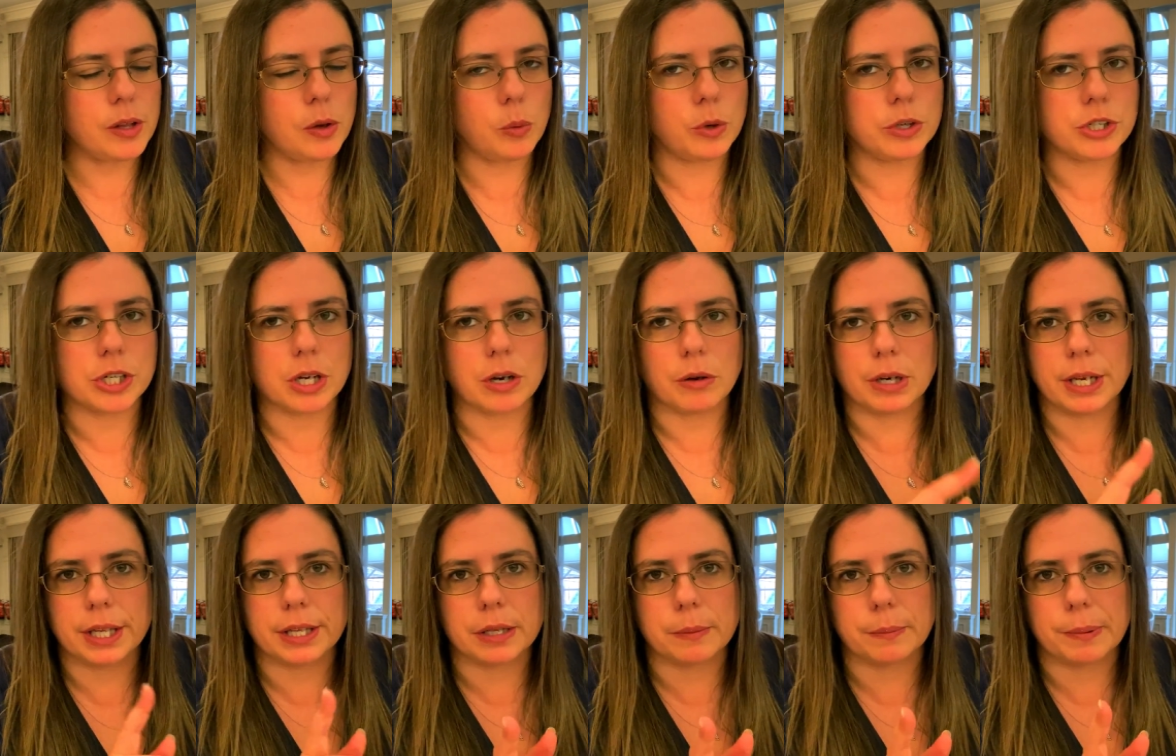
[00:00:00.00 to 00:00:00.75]
which I'll
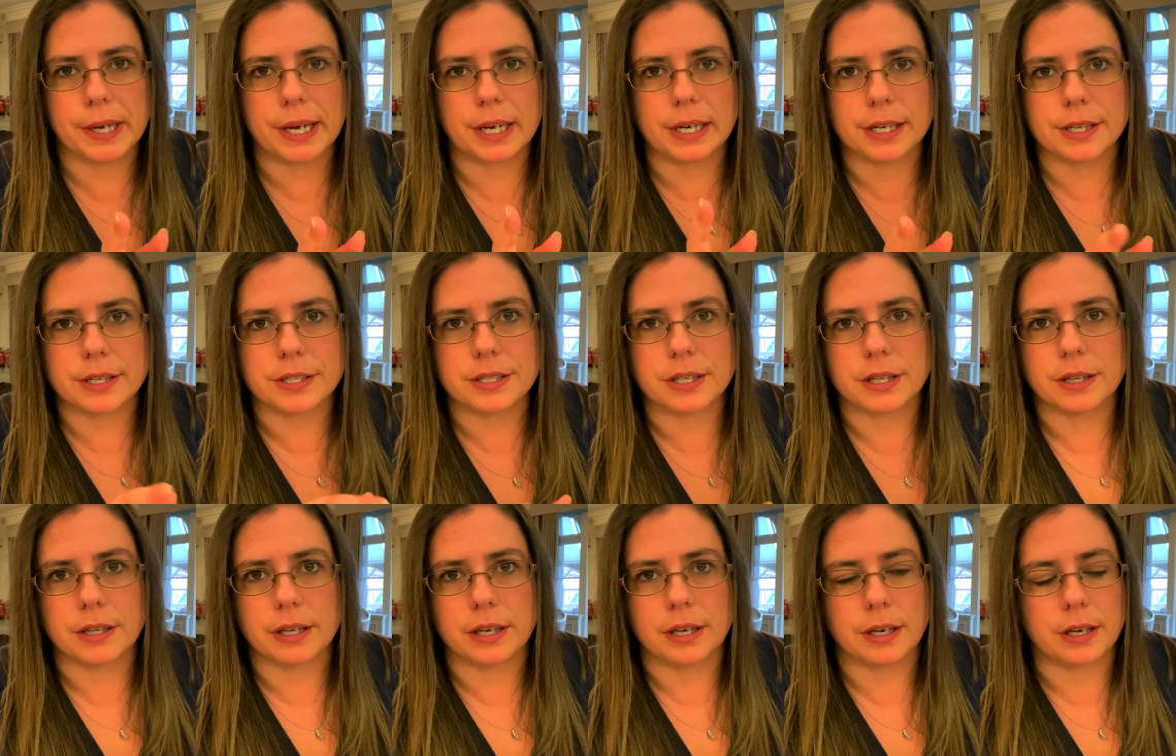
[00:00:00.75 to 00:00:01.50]
link the playlist
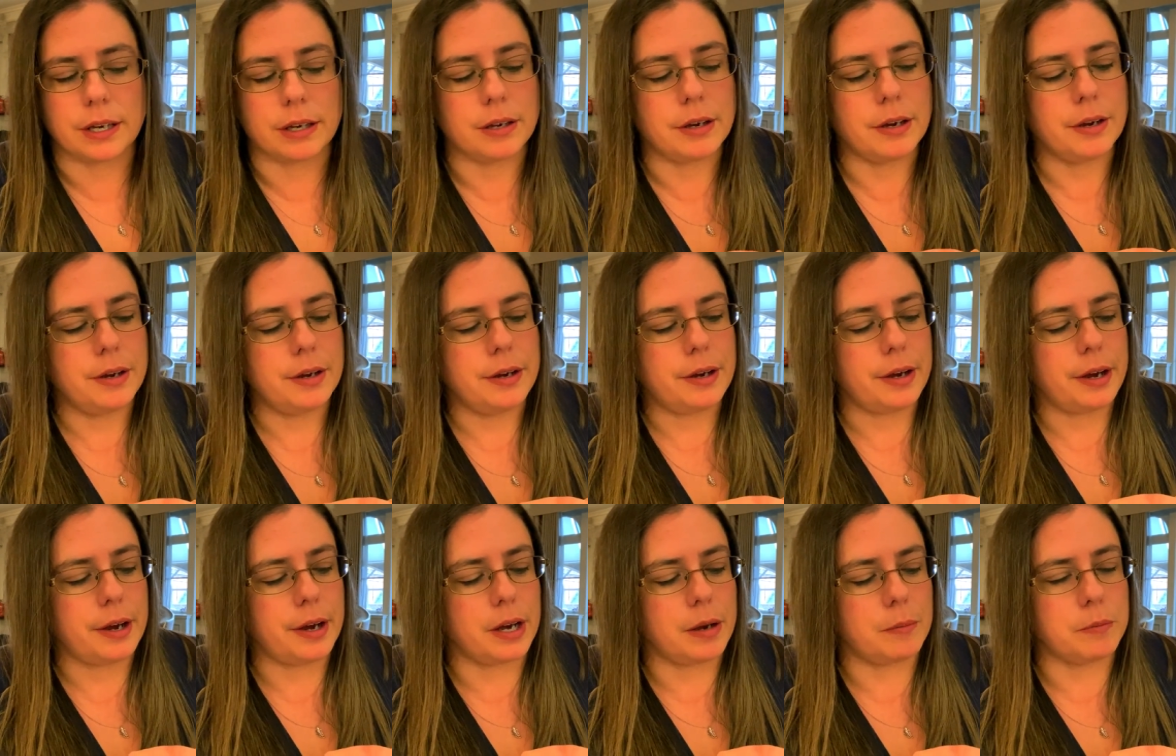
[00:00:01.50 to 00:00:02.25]
in
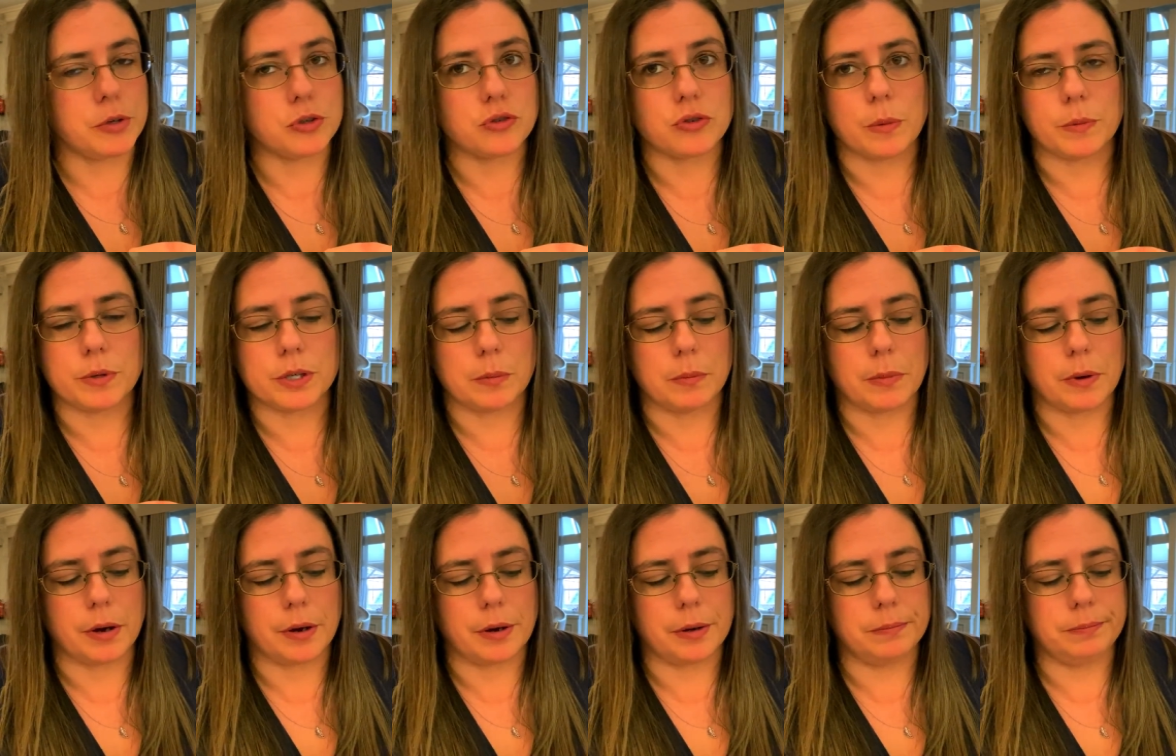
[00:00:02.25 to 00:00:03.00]
the um,
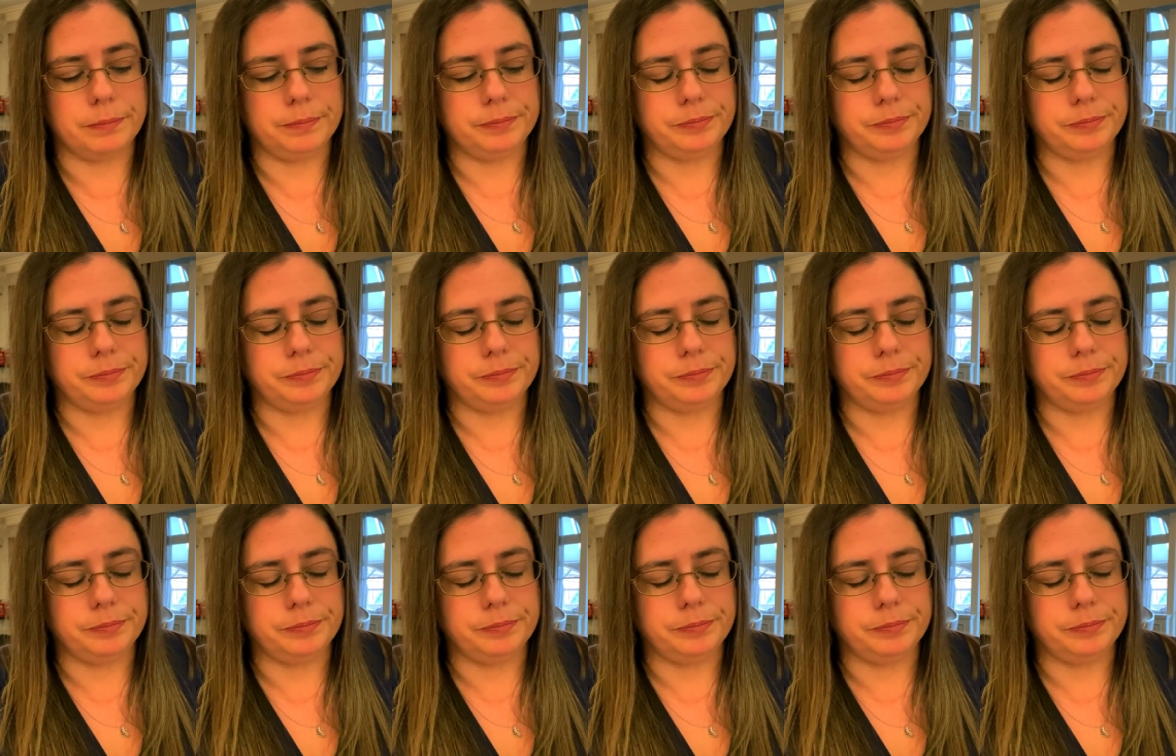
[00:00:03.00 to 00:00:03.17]
description bar.